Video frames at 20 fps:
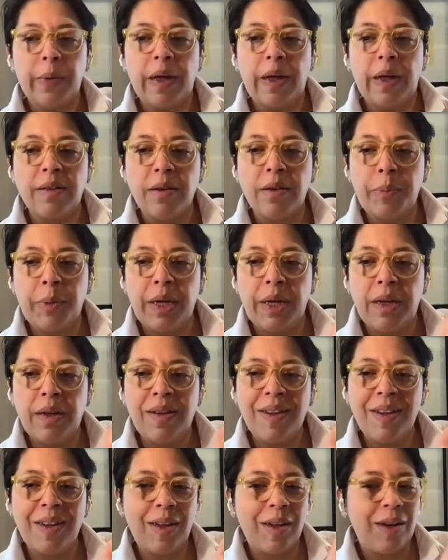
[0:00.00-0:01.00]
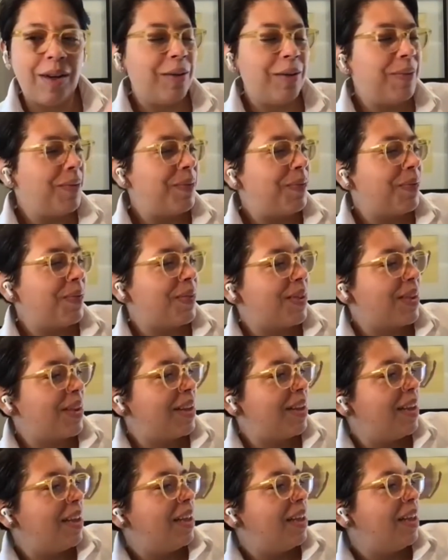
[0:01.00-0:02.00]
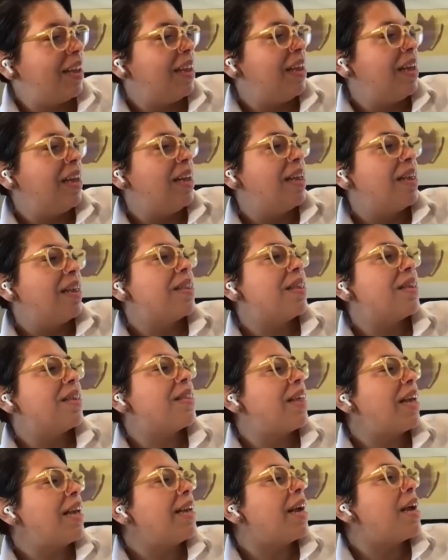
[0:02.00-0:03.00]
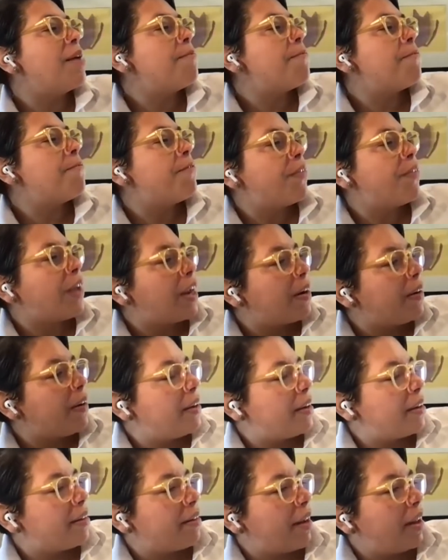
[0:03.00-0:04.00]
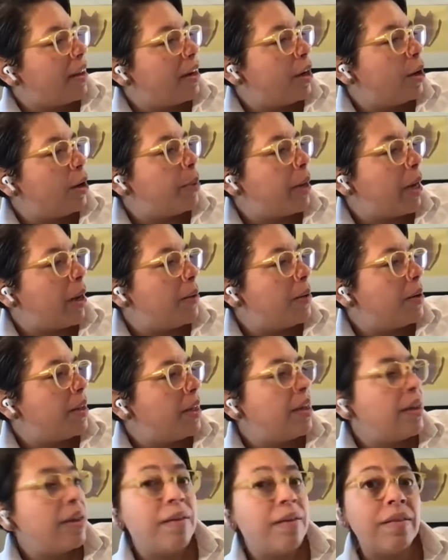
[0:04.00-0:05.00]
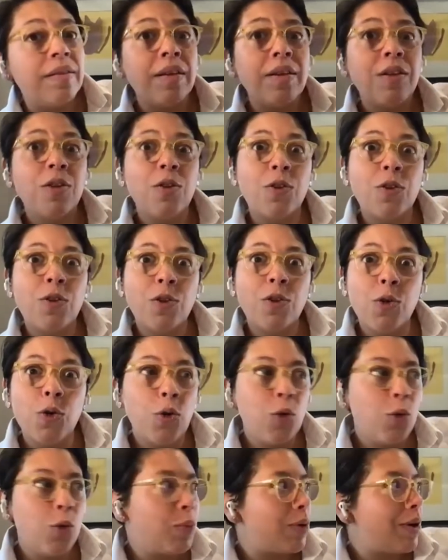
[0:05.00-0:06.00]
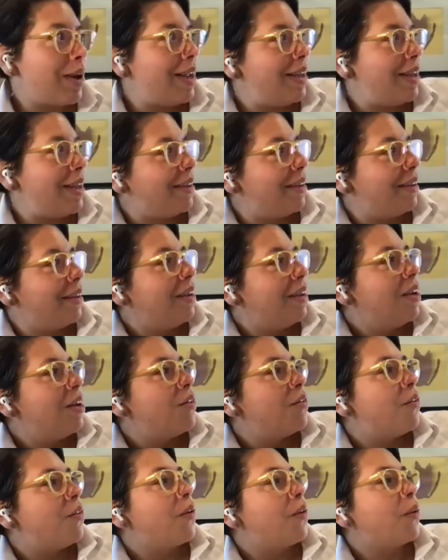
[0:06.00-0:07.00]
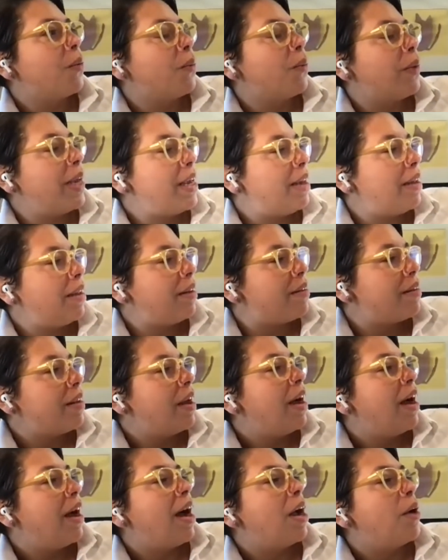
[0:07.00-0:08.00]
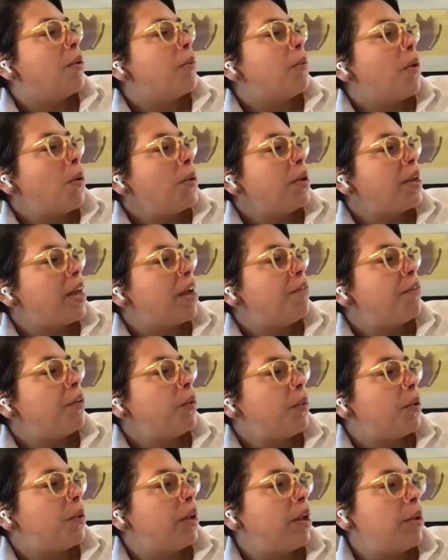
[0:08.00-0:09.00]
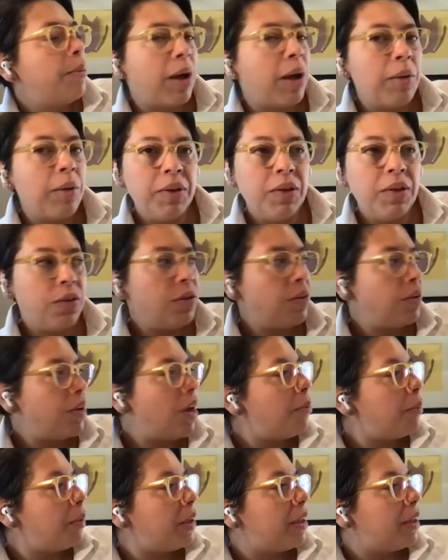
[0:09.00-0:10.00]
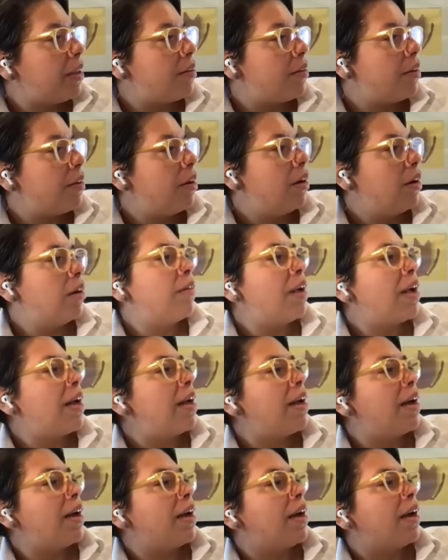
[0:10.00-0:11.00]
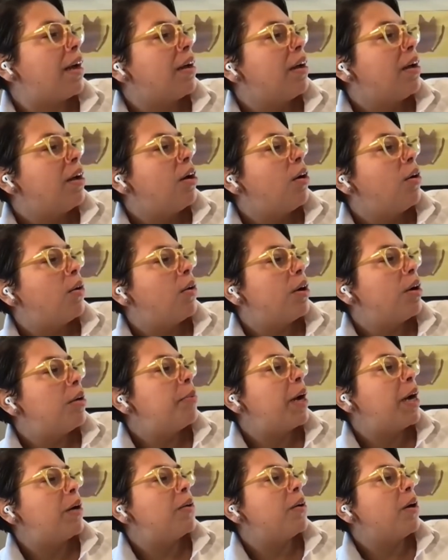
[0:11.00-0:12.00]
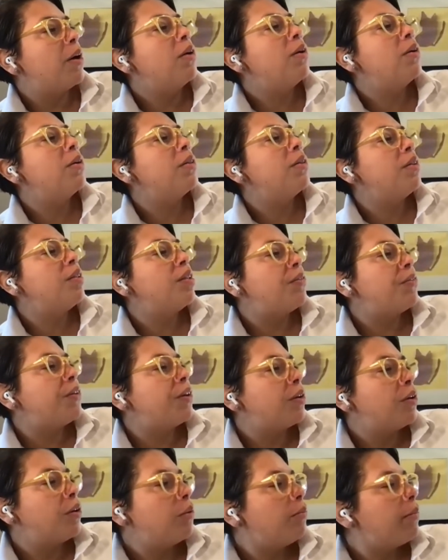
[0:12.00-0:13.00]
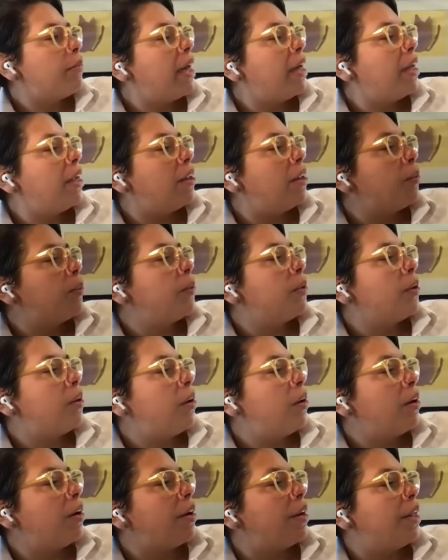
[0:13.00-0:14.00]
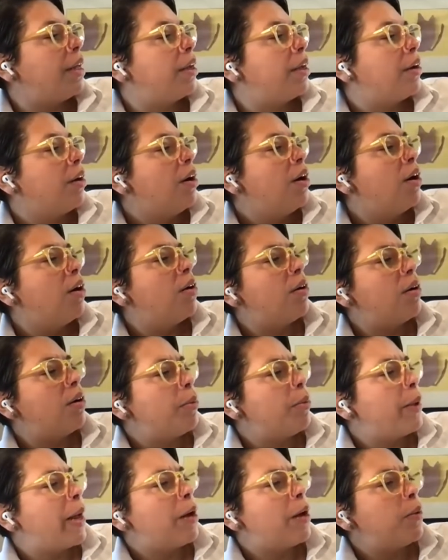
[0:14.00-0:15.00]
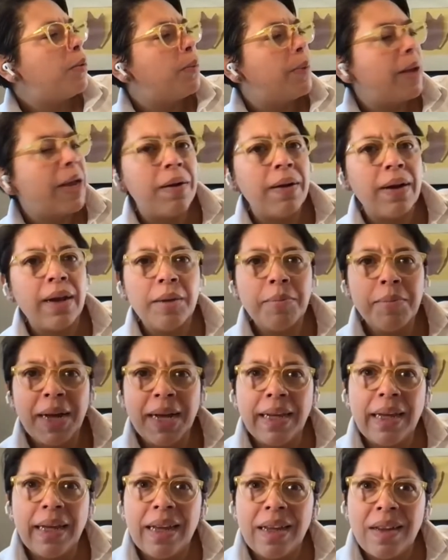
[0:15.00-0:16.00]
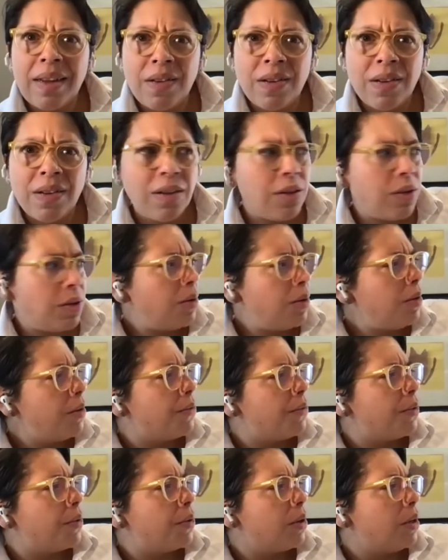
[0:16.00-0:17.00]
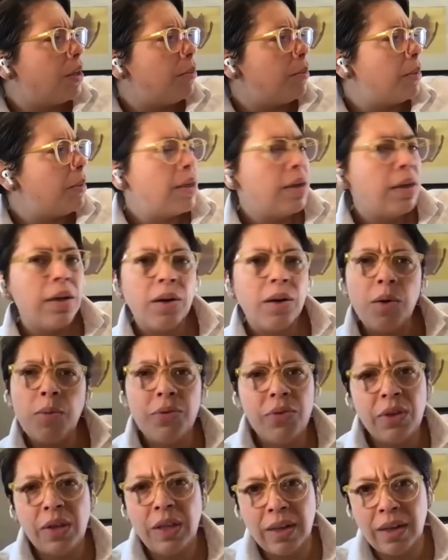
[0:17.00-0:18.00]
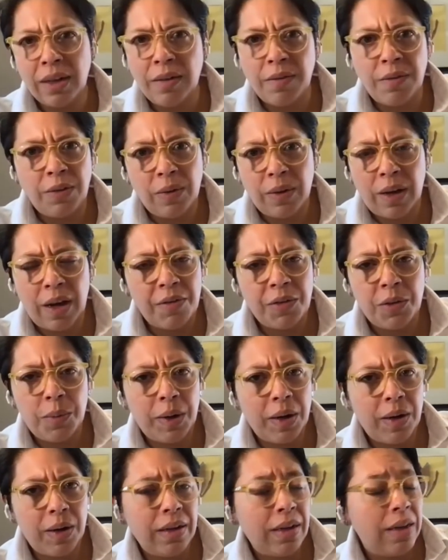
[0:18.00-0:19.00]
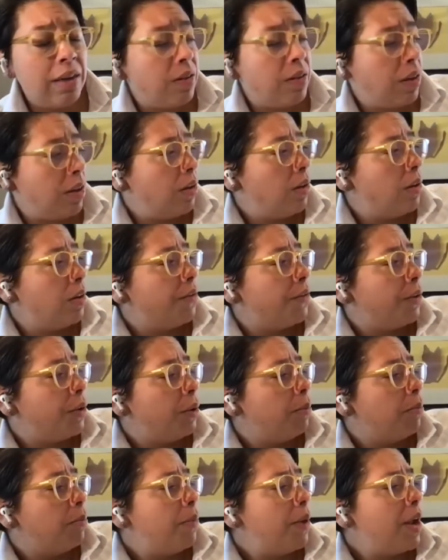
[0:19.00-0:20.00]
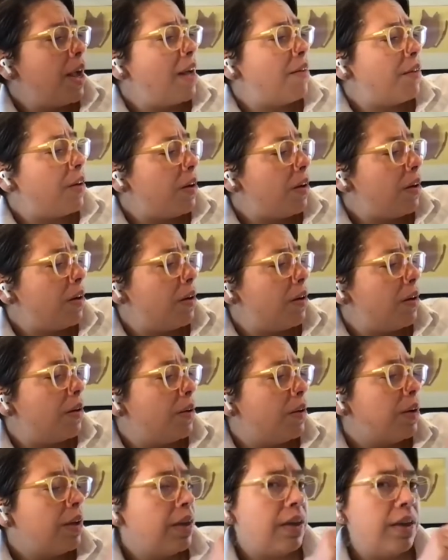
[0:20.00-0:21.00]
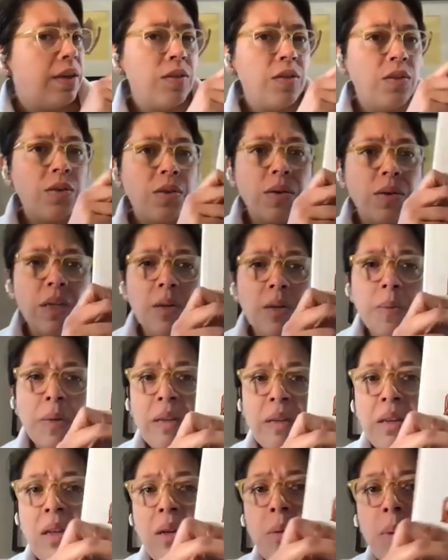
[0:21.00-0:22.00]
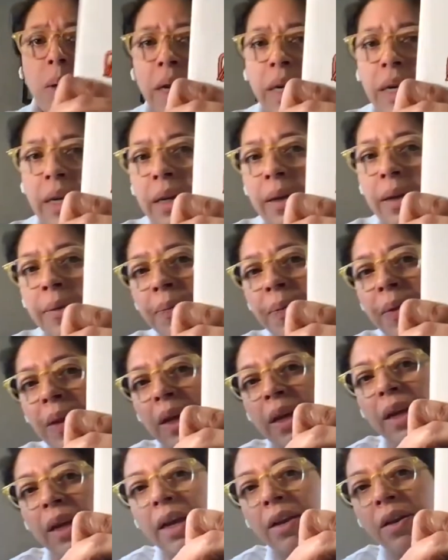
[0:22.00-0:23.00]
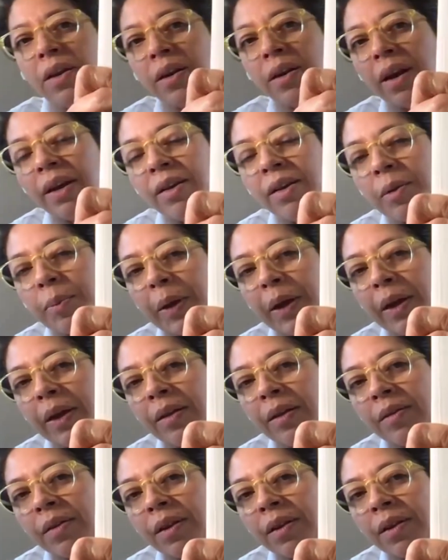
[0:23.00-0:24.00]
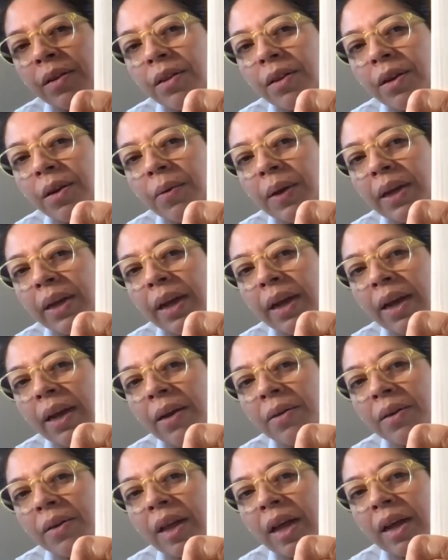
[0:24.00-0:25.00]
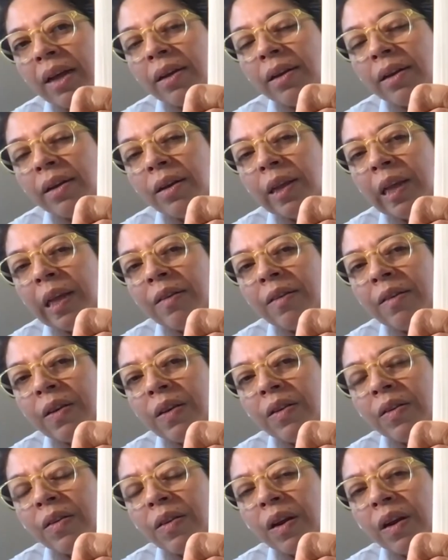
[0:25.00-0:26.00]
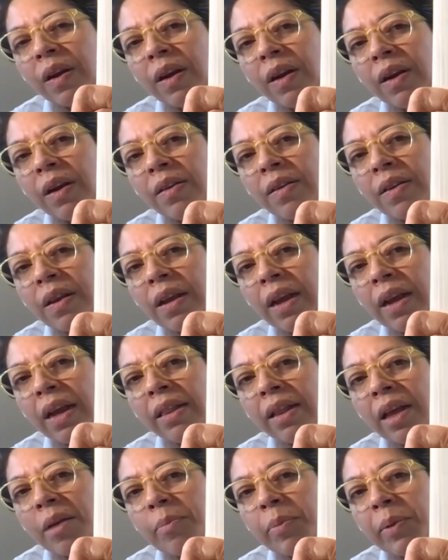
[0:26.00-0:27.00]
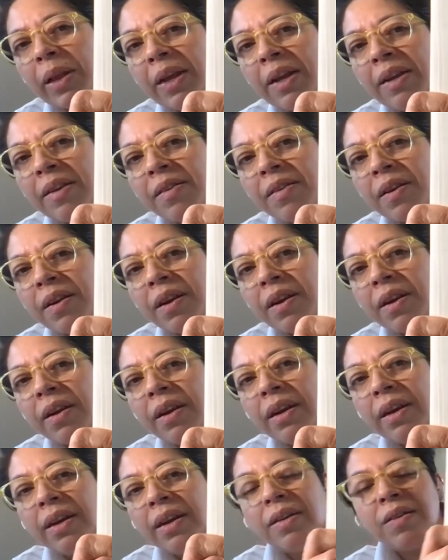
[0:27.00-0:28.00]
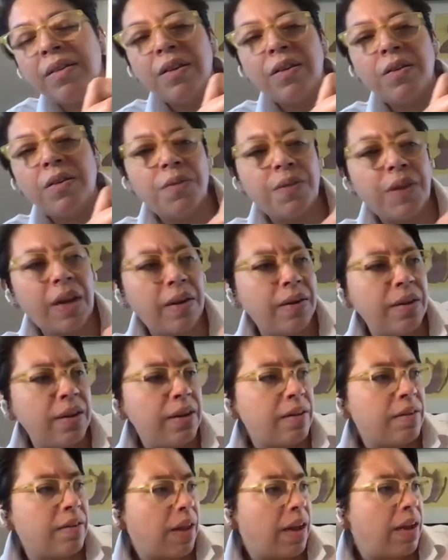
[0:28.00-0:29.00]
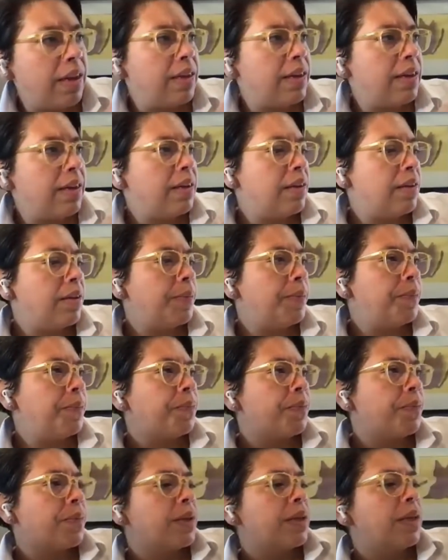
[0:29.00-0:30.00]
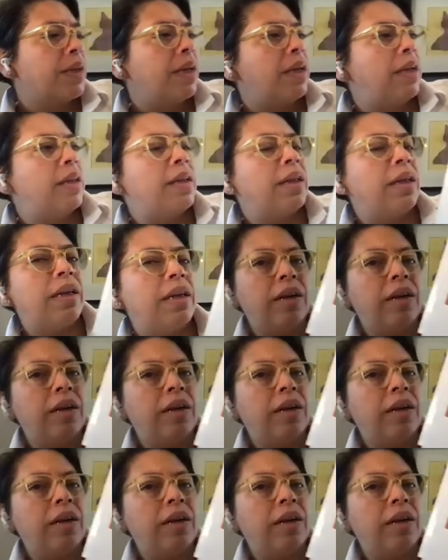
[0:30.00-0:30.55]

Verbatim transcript: pass the page here. The thing I'm very excited about is school break. For weeks, I won't have to worry about Mr. Tompkins. Hurrah! Or about all the difficult math we're learning, or about wearing my itchy uniform. Hopefully, none of you have to wear an itchy uniform. Bravo! And so here we see Juana in her underpants, throwing out that itchy skirt and that blazer. She's very excited. And